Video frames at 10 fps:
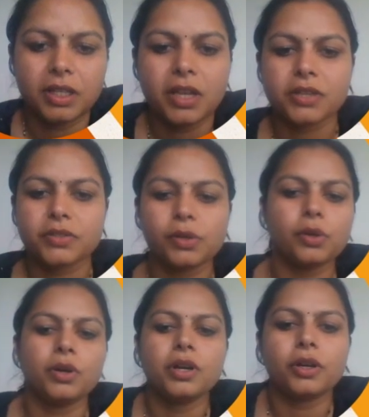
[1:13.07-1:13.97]
So,
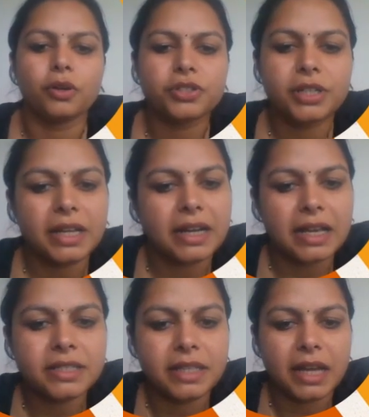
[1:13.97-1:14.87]
question
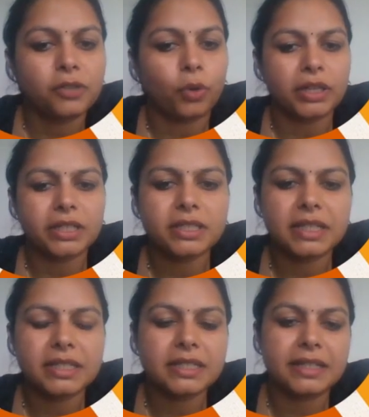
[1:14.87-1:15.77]
arises that what is
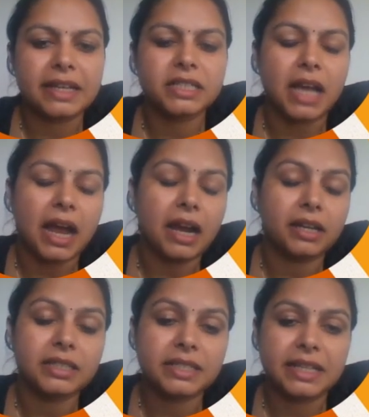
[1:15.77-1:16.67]
the
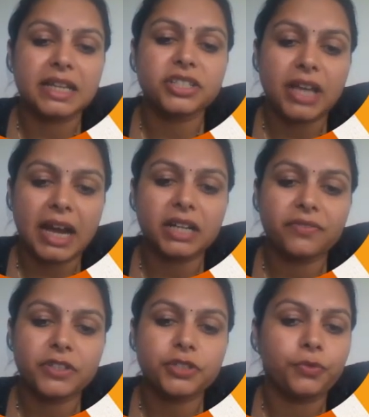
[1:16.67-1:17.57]
stage at
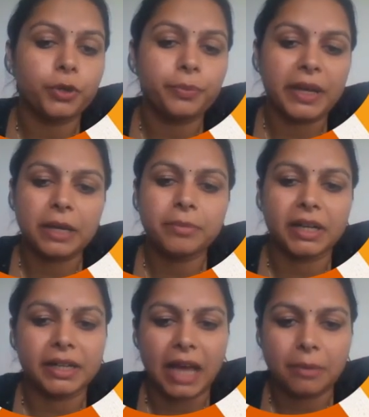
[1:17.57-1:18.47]
which food become
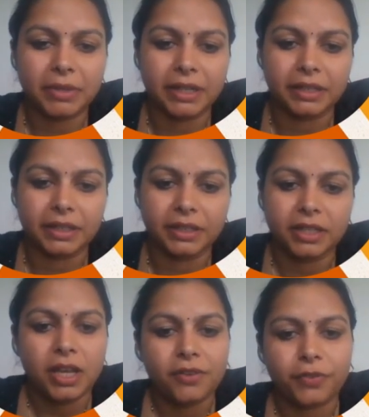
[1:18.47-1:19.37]
contaminated?
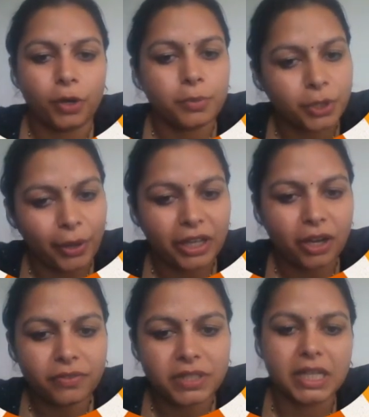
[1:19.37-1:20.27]
From sowing
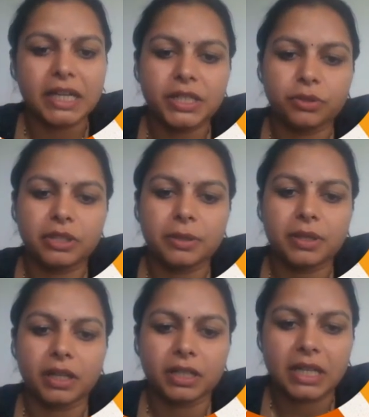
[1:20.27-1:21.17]
of seed to
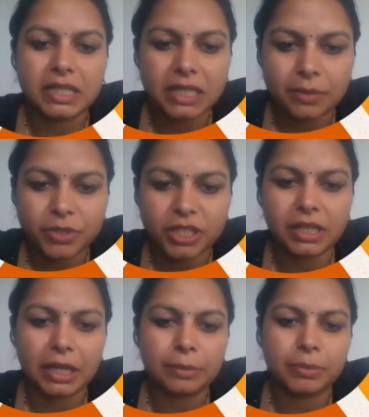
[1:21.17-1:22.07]
the consumption
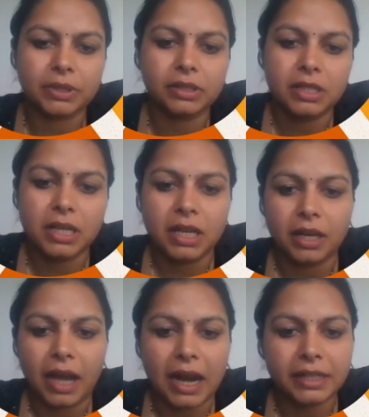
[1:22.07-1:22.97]
label,
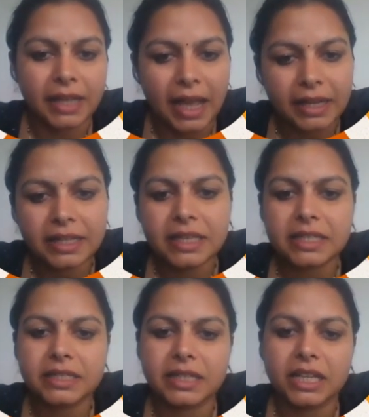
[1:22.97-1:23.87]
at any
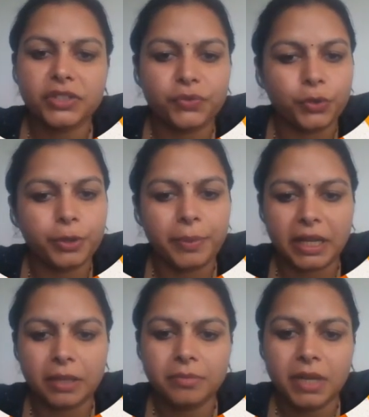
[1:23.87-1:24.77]
stage food
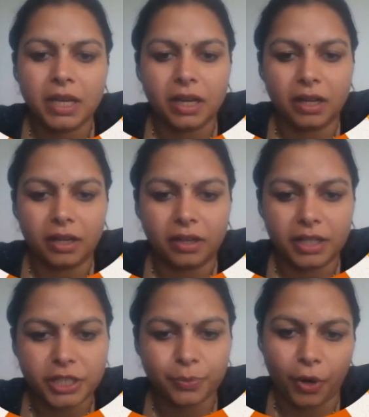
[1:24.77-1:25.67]
become
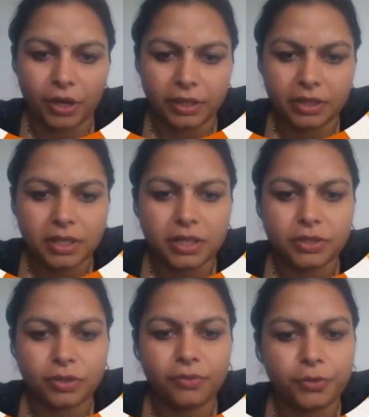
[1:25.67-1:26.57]
spoiled.
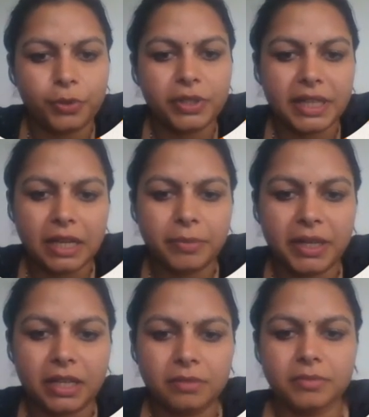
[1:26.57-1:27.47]
So, food can
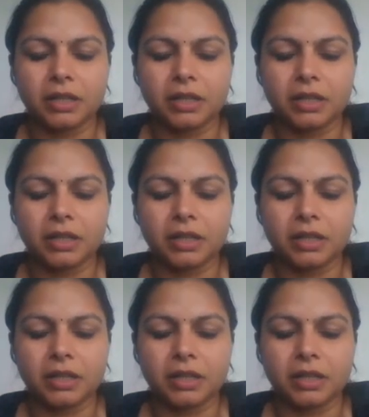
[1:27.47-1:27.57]
become